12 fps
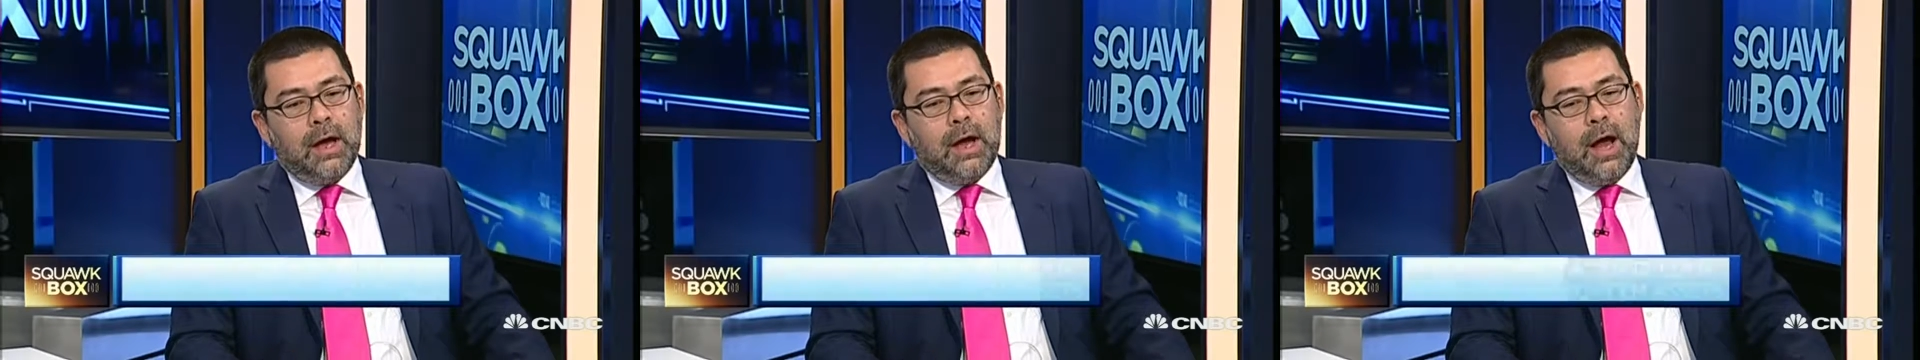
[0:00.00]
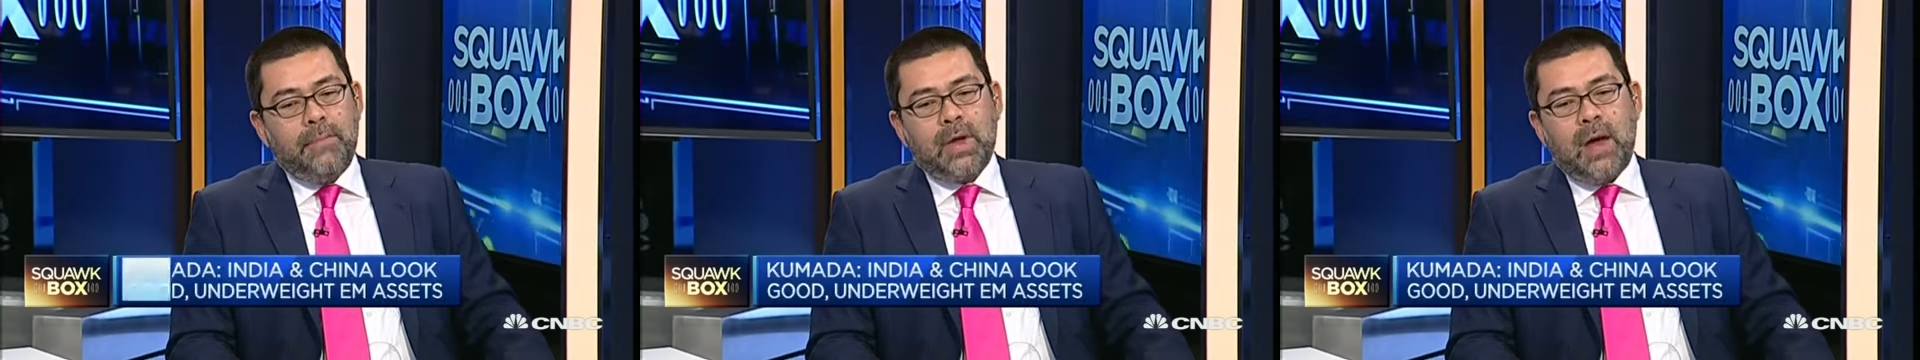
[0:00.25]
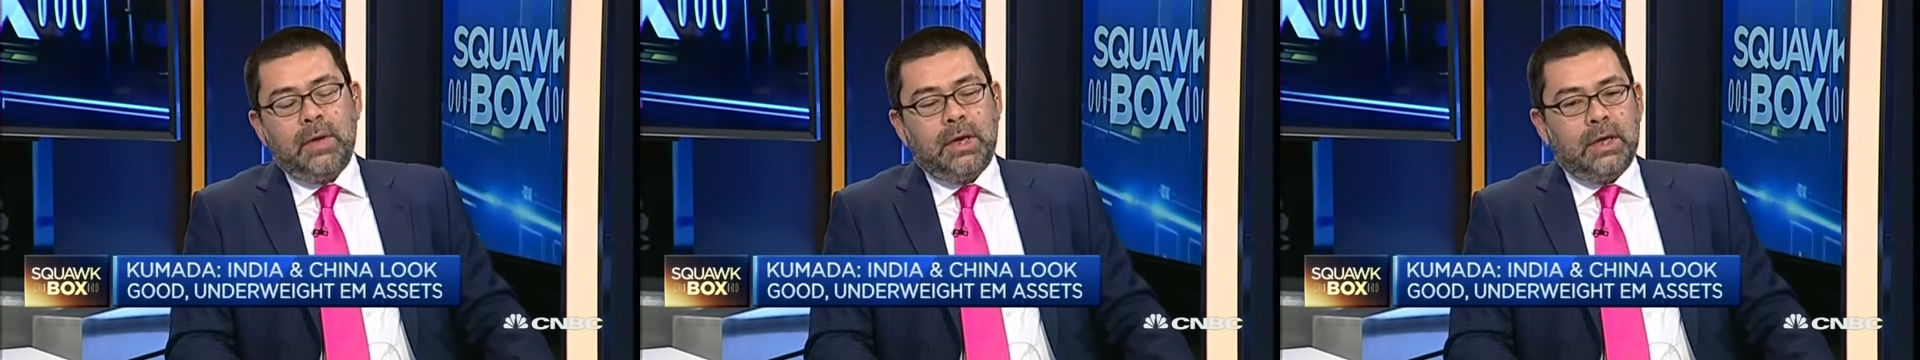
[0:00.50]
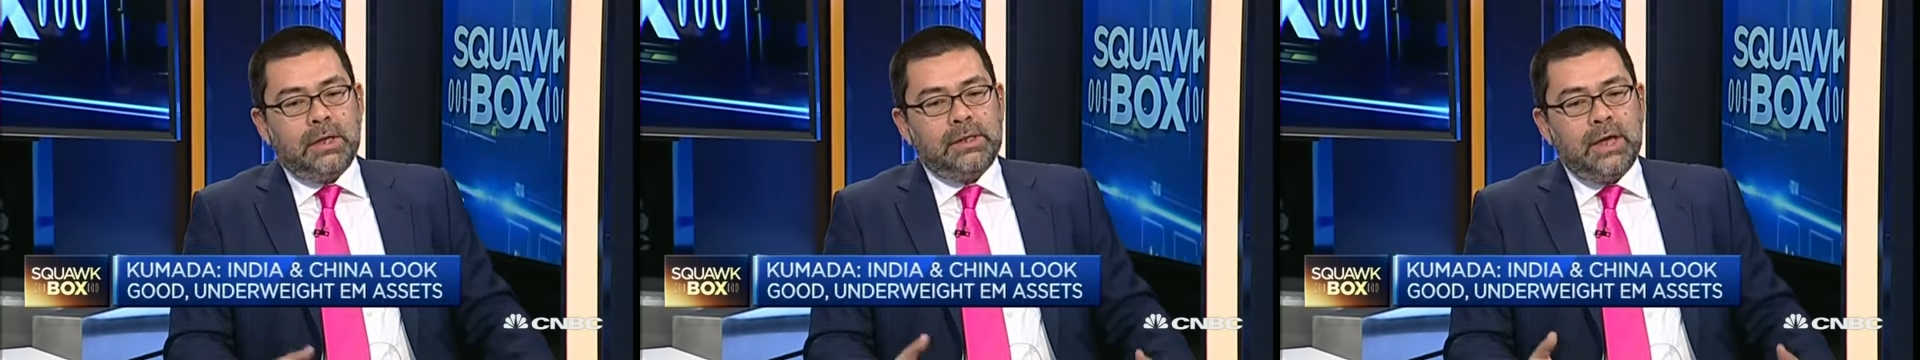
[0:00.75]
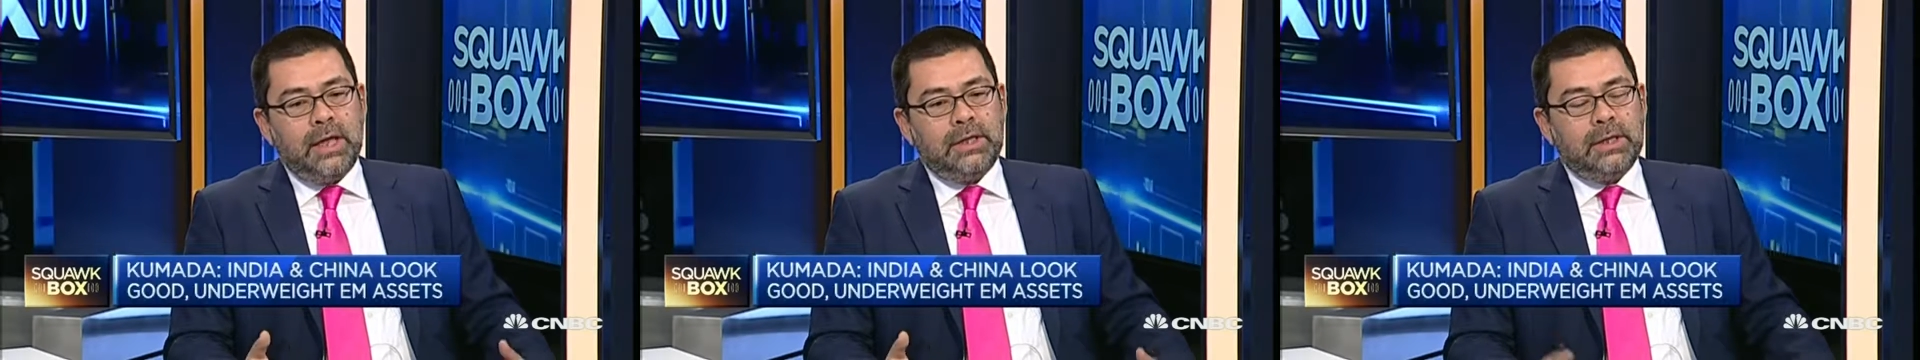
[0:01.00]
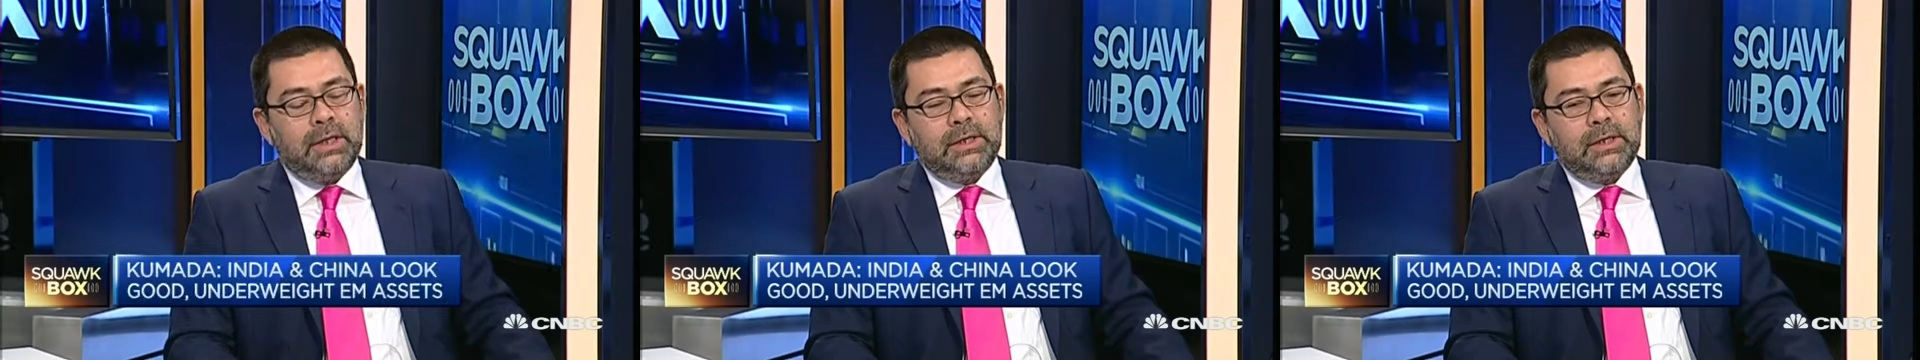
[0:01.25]
I mean, in a
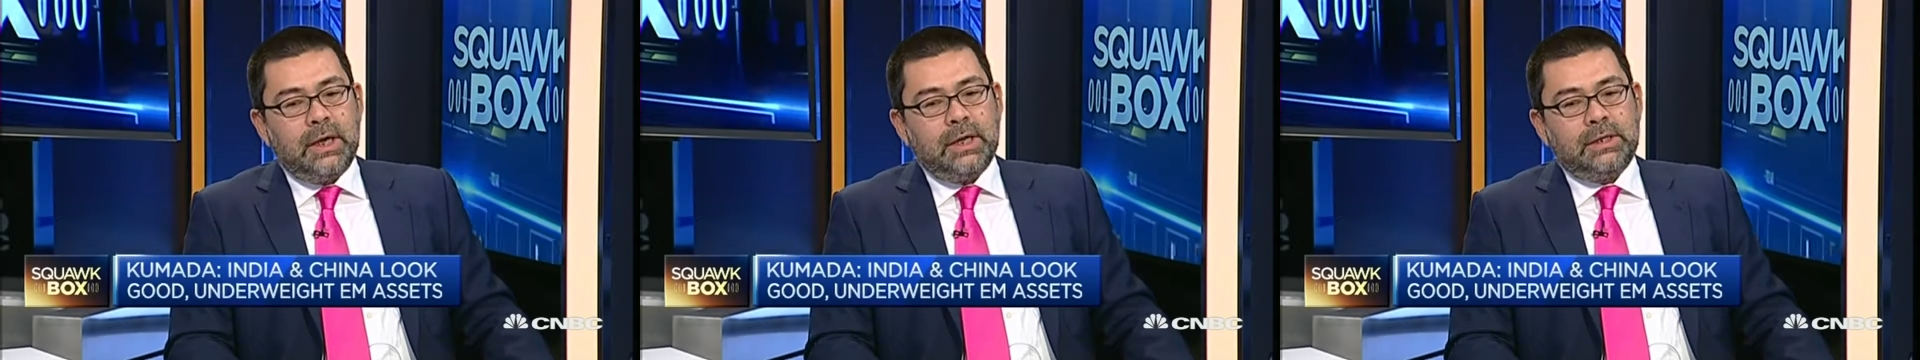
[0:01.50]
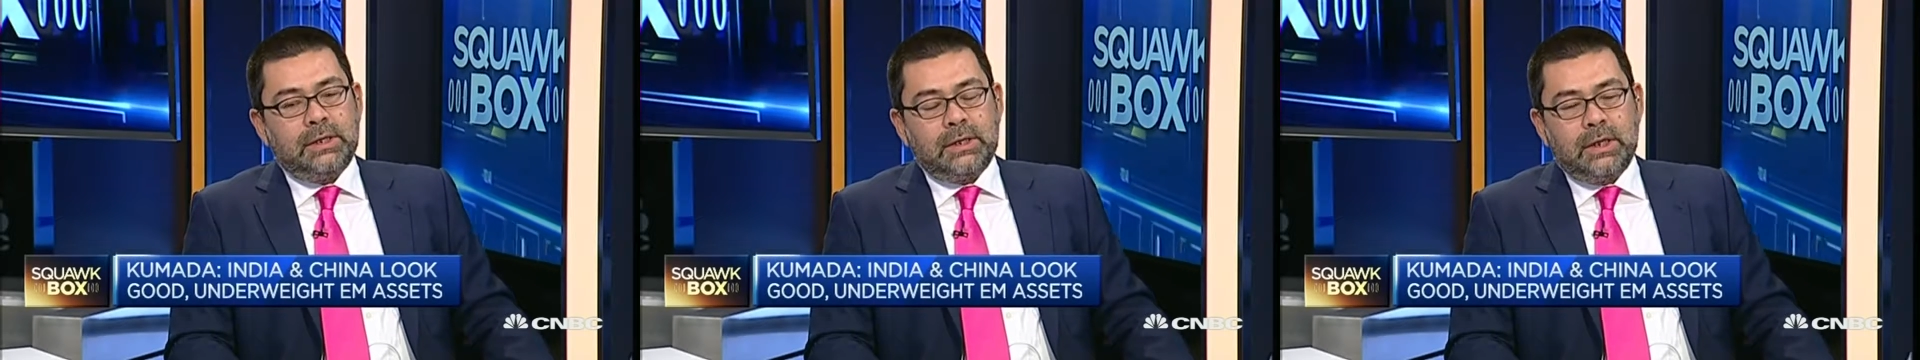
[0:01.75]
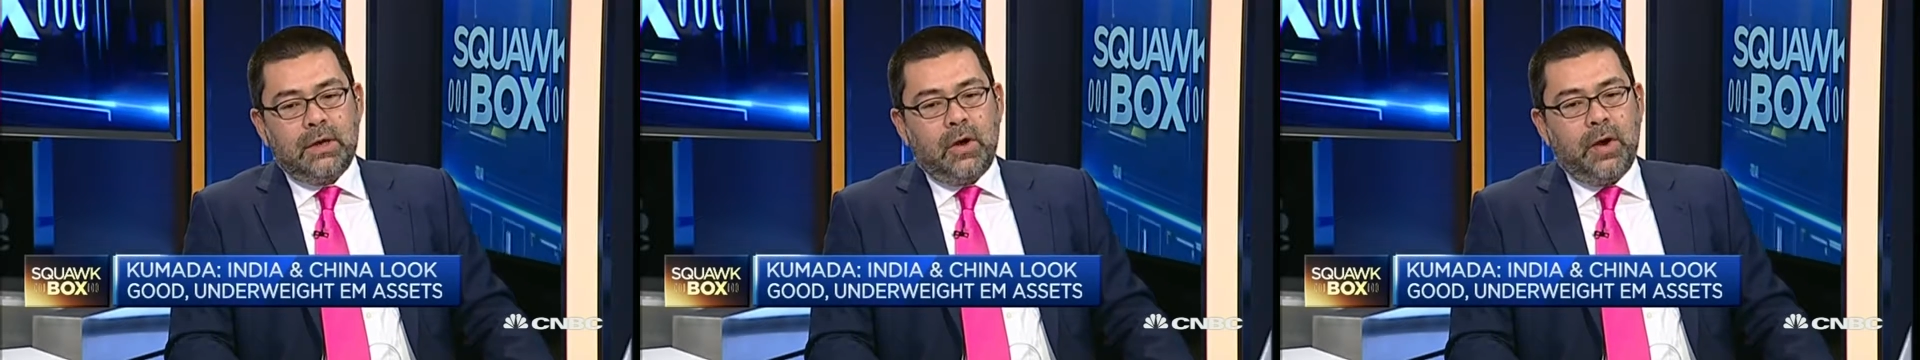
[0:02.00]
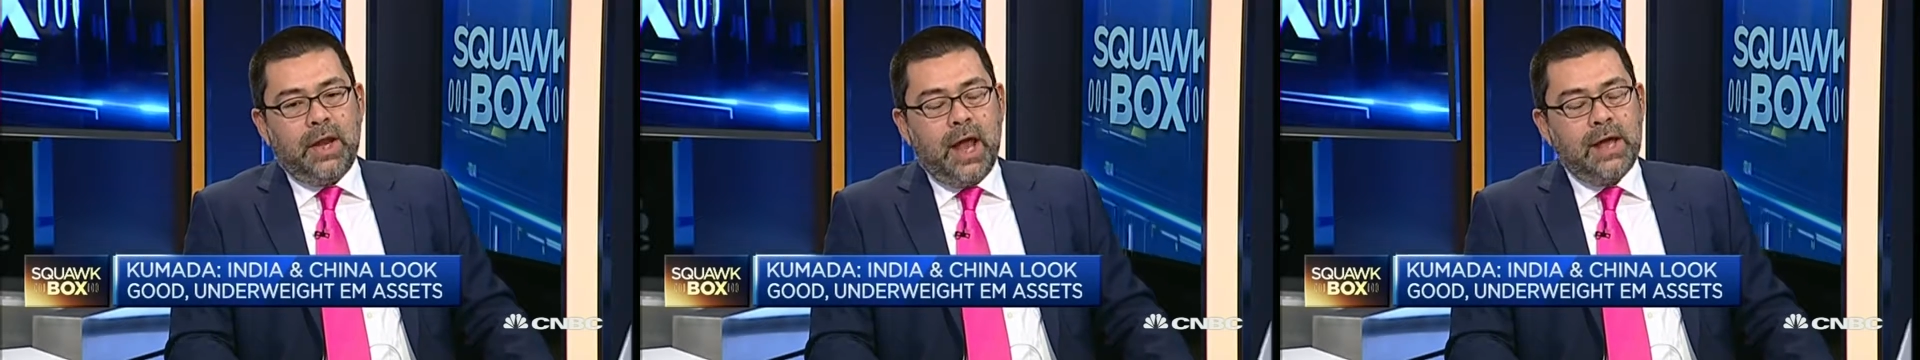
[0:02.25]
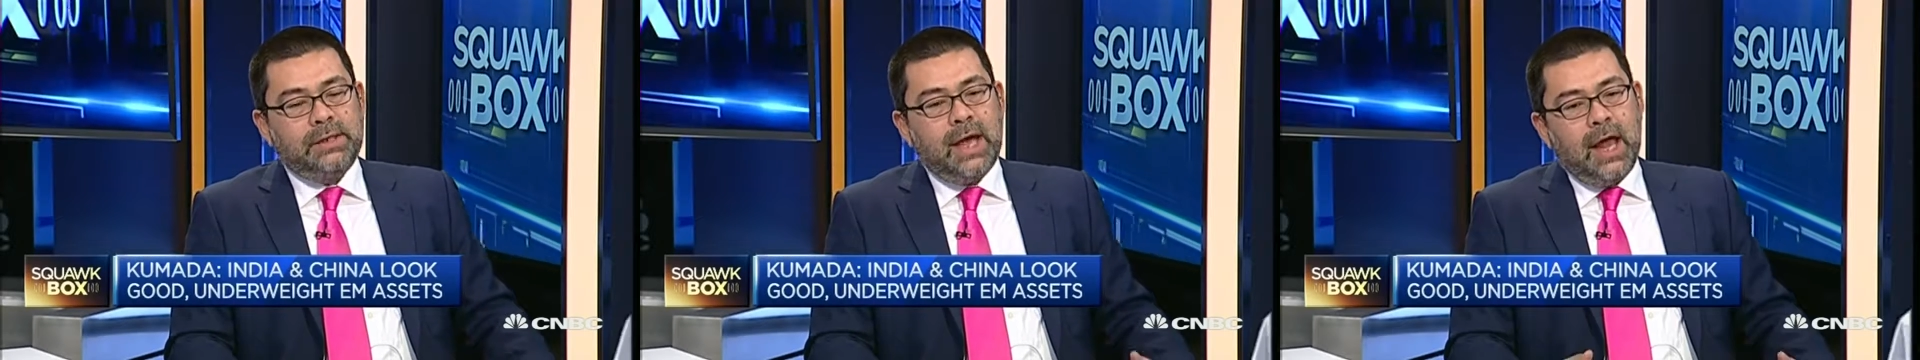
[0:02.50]
sense, it has